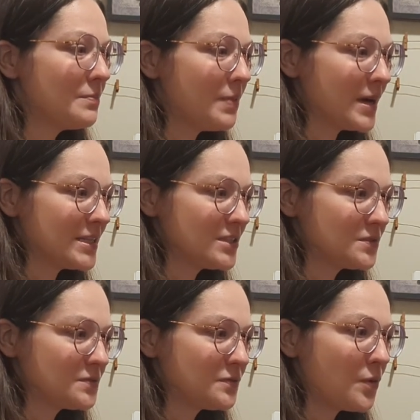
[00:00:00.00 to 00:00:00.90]
But
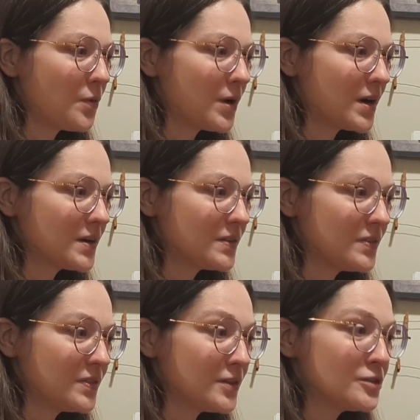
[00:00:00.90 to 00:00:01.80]
for
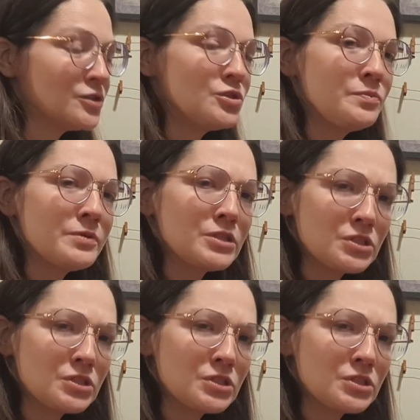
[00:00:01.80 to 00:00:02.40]
the super,